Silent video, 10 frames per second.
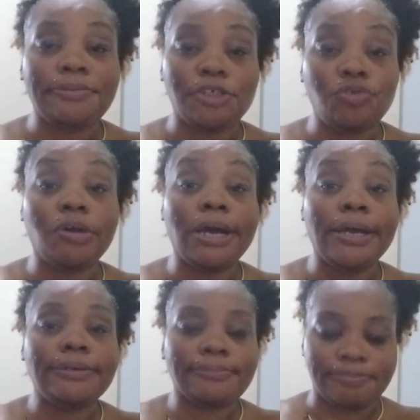Try it.
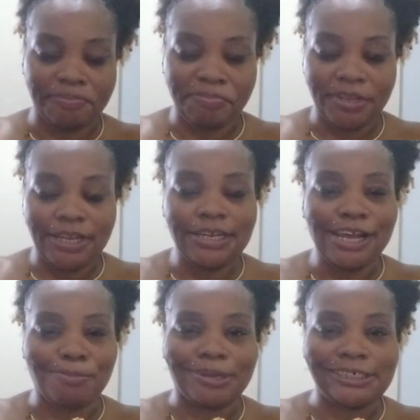Yeah,
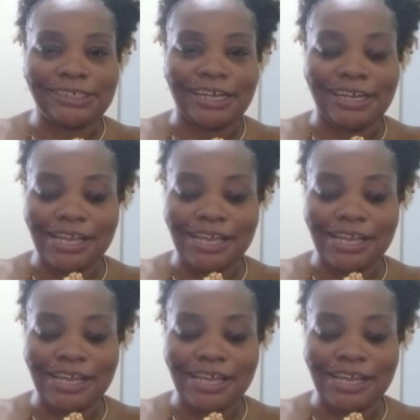but see.